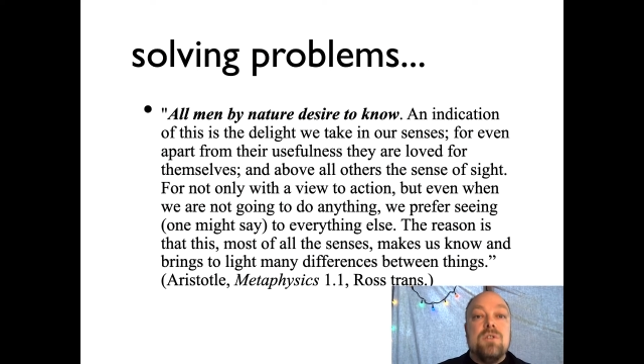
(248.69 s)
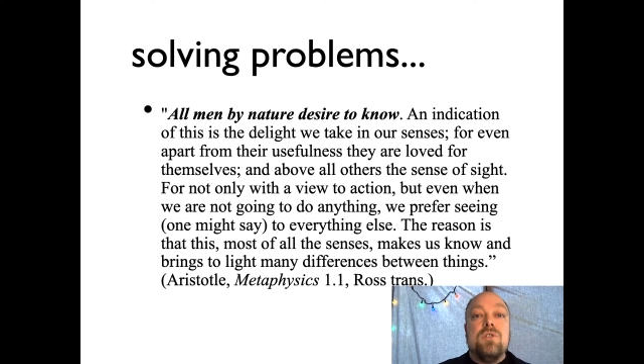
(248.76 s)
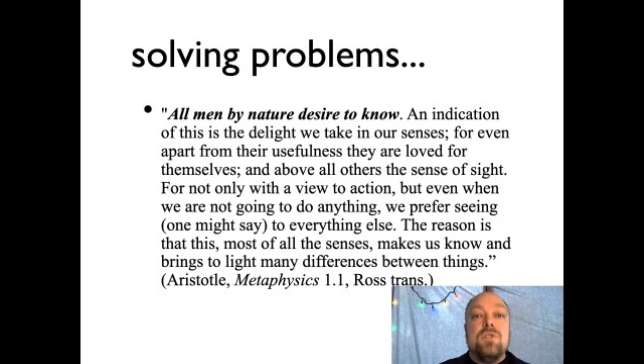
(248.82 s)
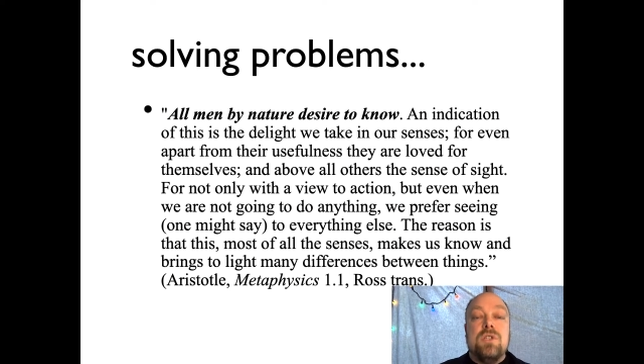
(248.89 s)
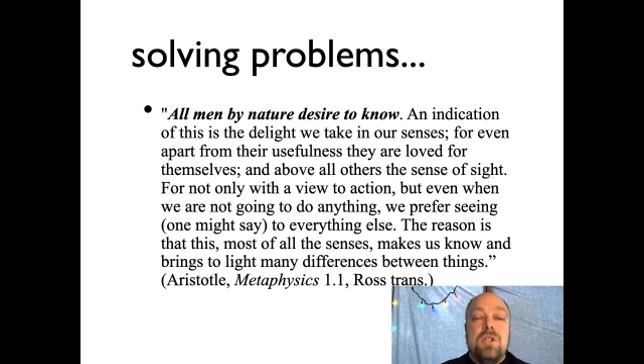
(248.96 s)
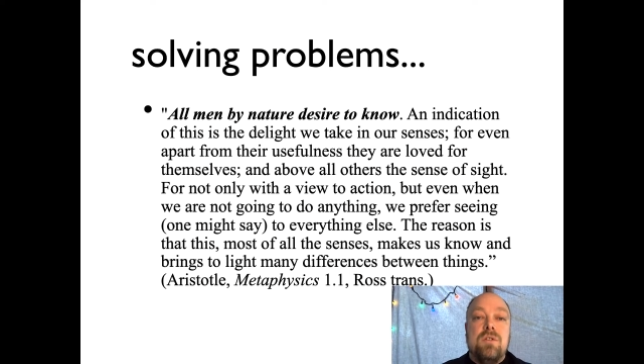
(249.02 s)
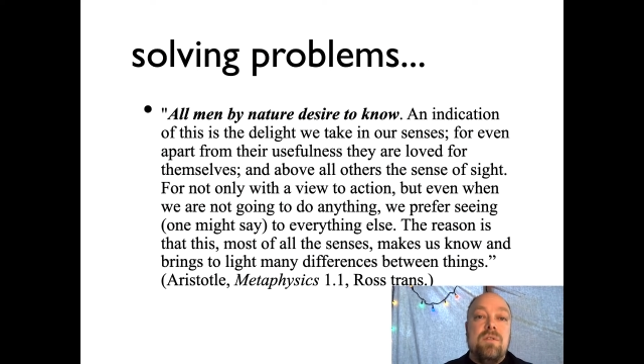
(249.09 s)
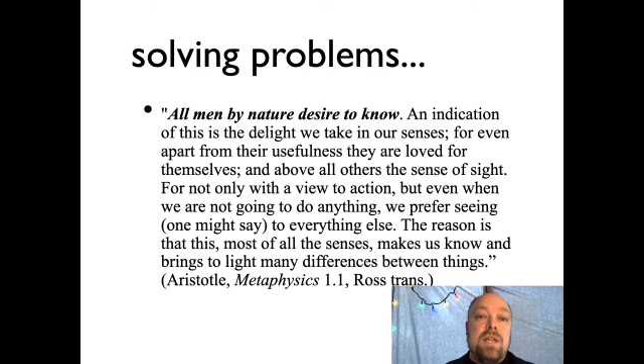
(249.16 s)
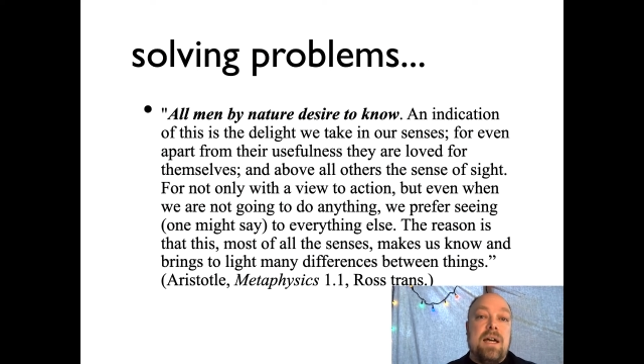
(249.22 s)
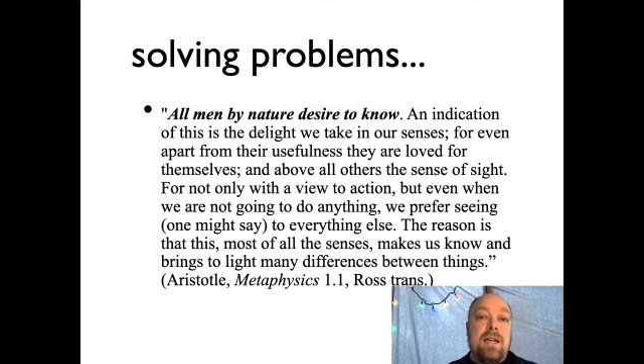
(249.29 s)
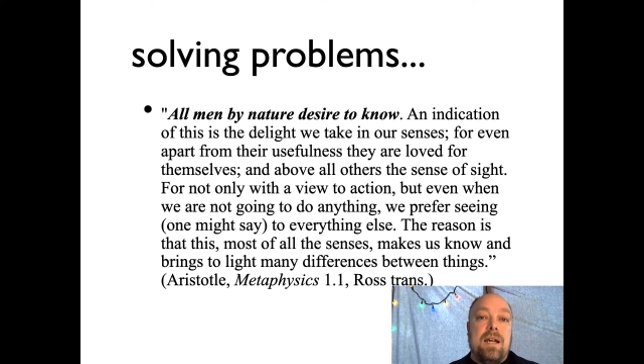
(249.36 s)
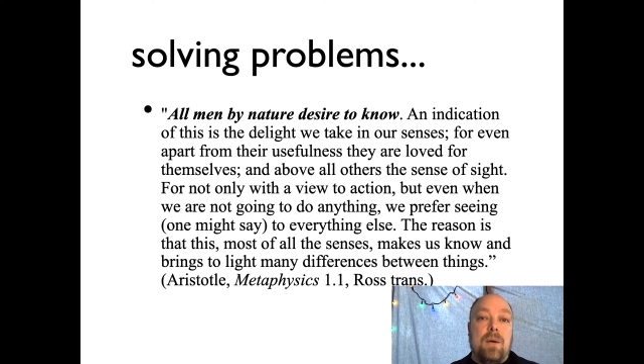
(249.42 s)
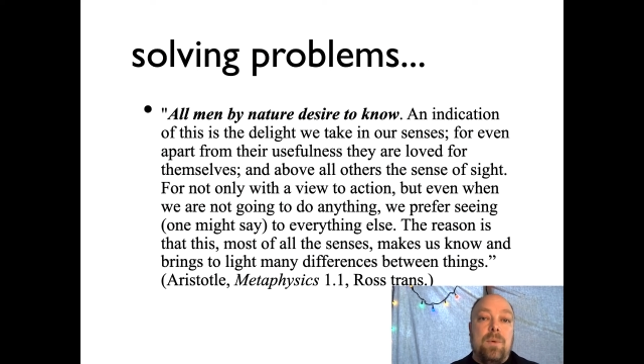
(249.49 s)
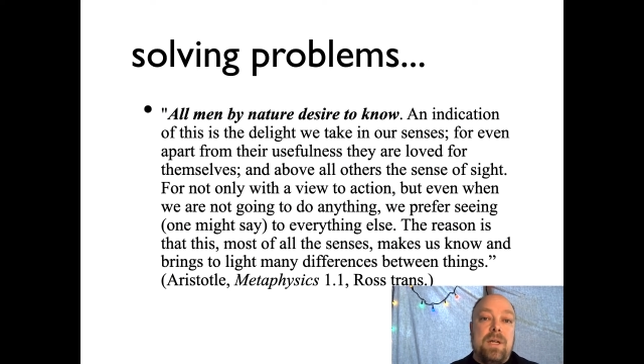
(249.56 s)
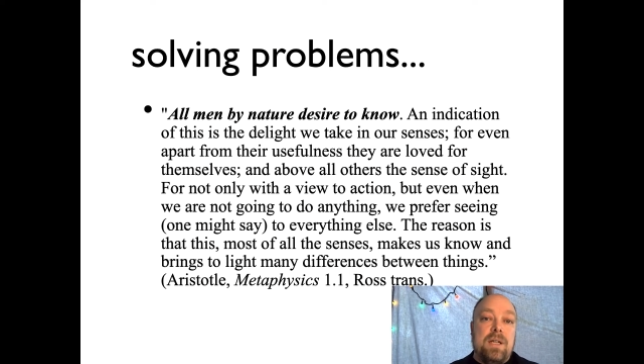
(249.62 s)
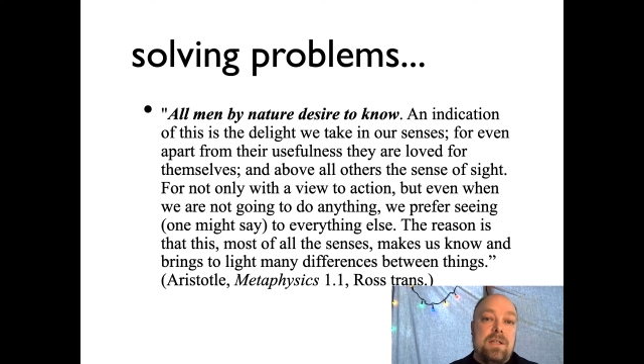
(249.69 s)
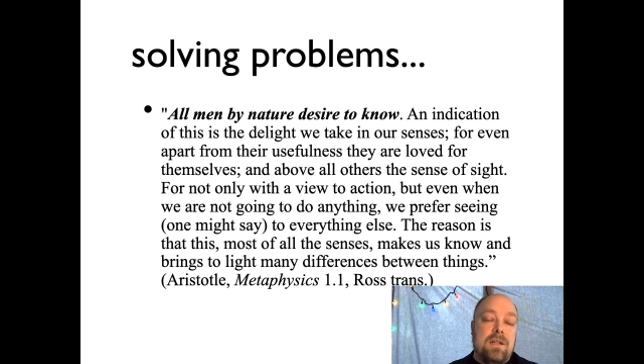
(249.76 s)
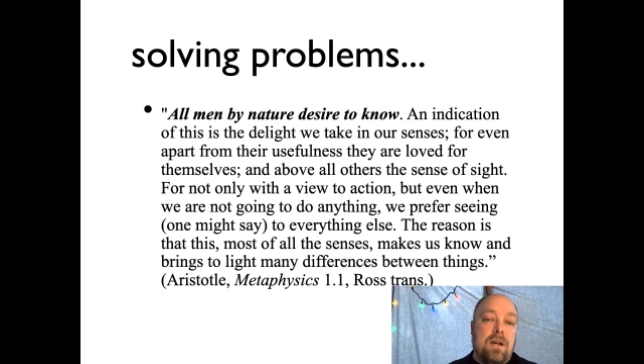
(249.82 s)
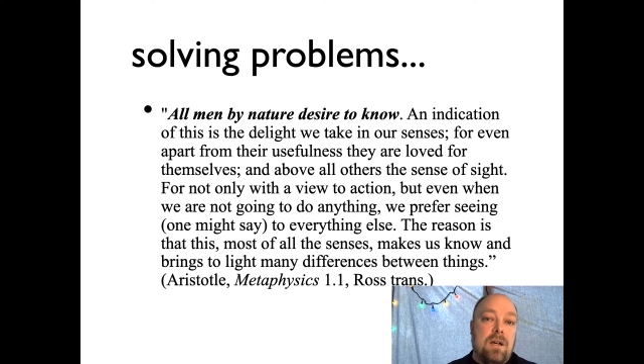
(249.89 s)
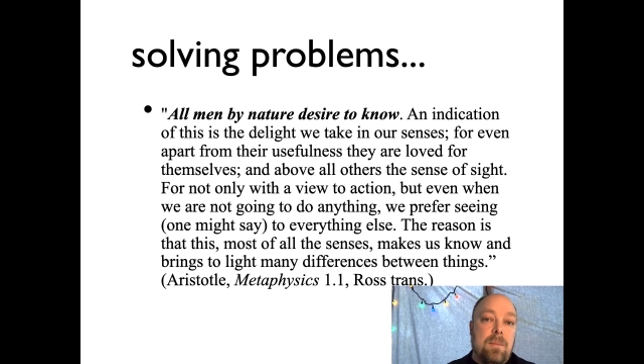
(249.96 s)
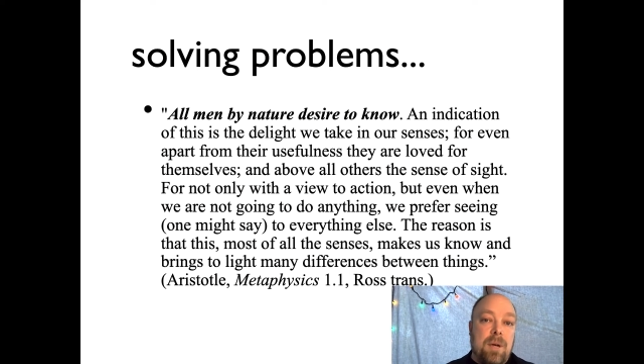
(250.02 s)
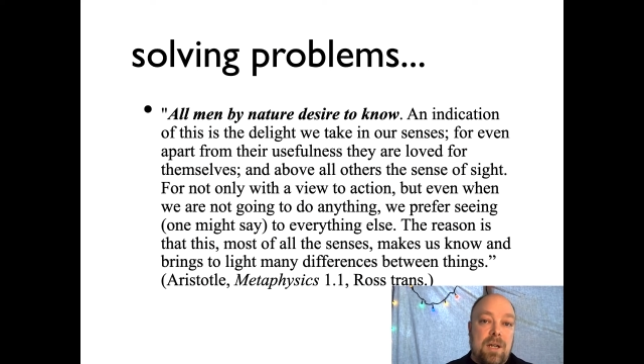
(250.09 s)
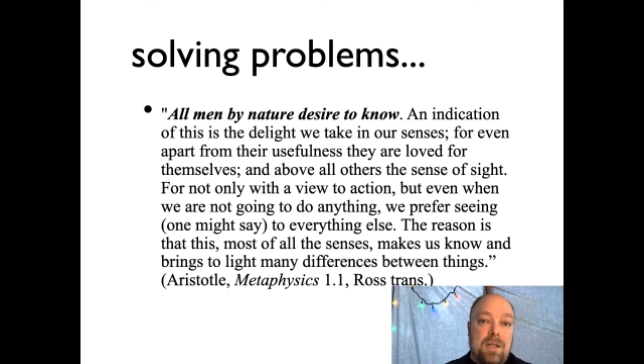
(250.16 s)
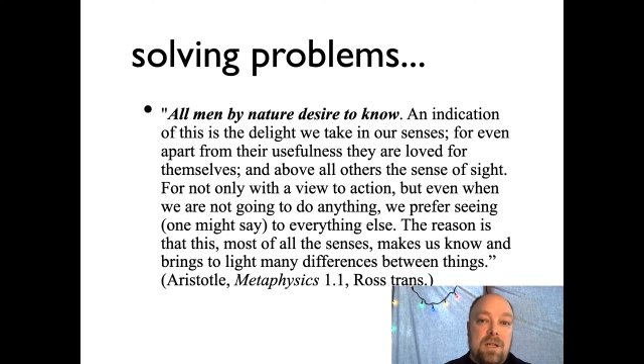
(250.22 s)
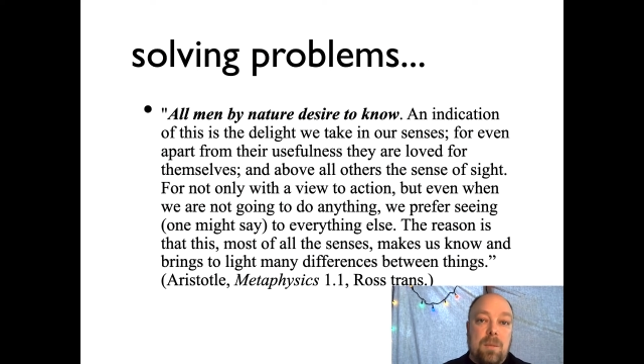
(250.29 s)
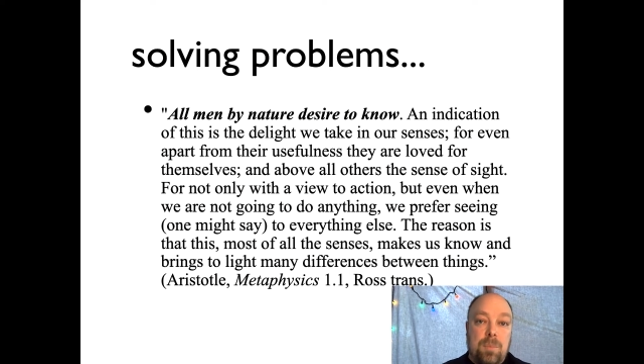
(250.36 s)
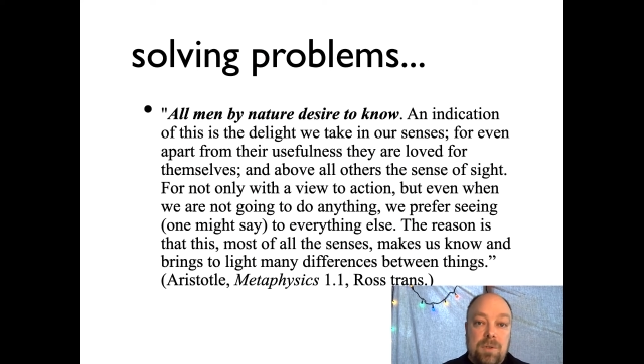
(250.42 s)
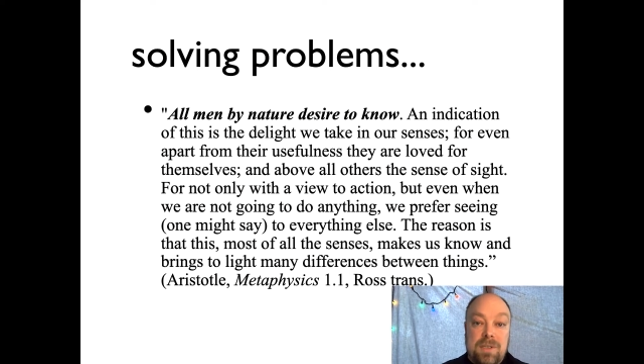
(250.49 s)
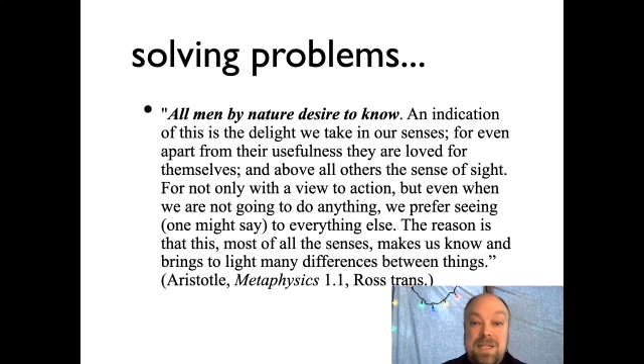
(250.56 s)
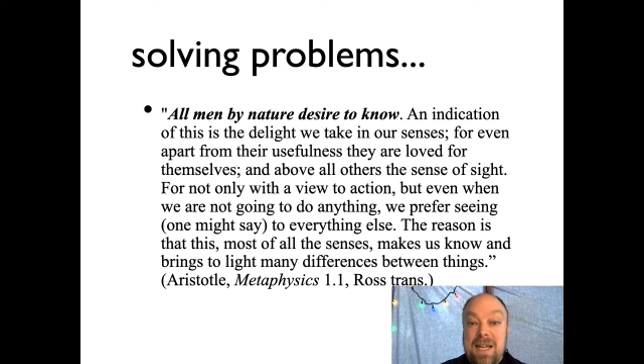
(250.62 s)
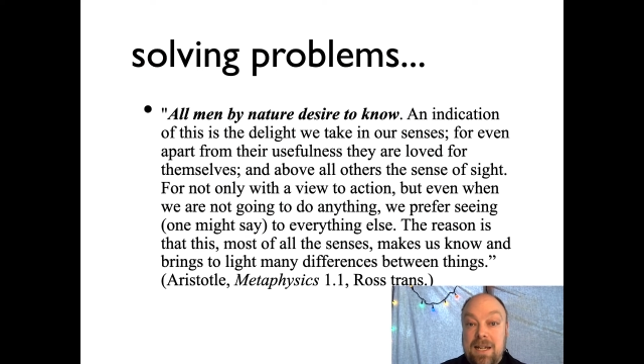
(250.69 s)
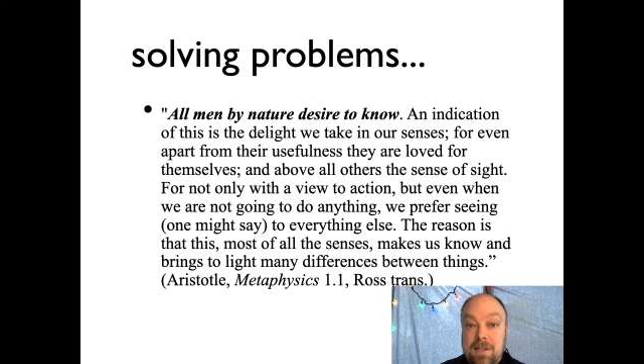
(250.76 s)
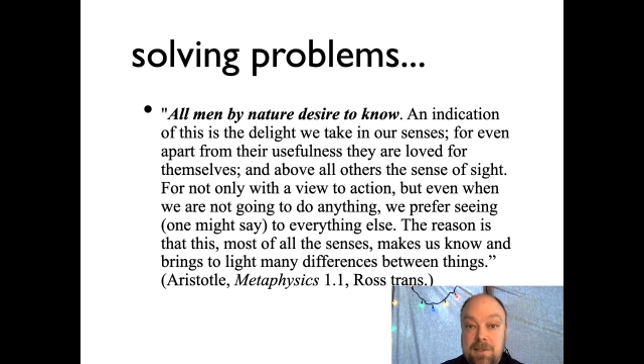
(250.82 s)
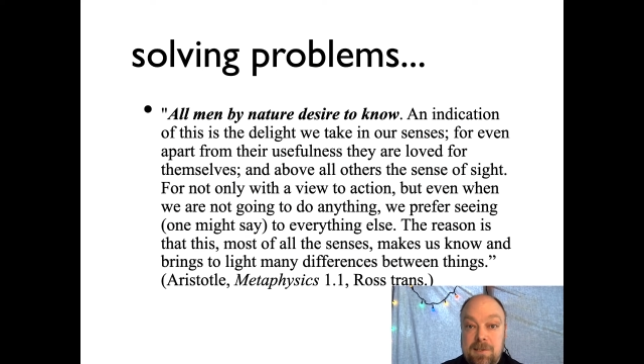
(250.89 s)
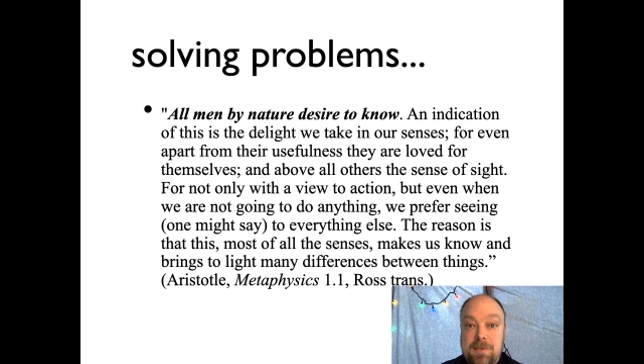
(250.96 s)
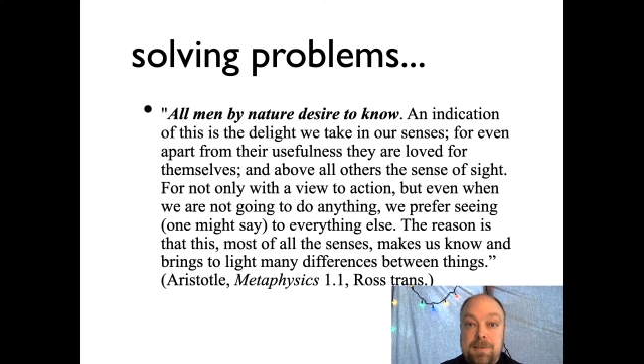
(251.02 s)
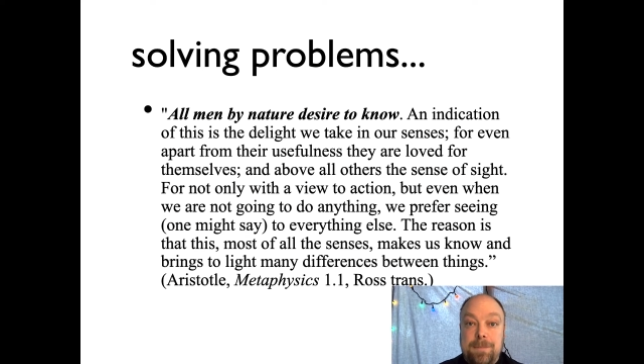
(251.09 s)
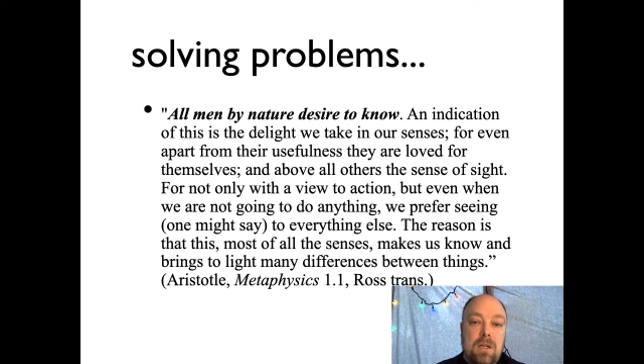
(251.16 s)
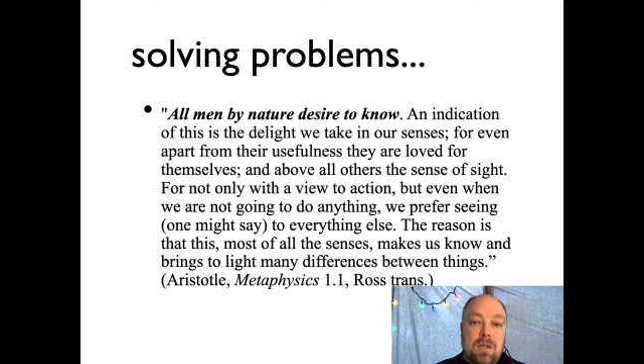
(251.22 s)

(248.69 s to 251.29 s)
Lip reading: To do that, I want to talk about a couple texts.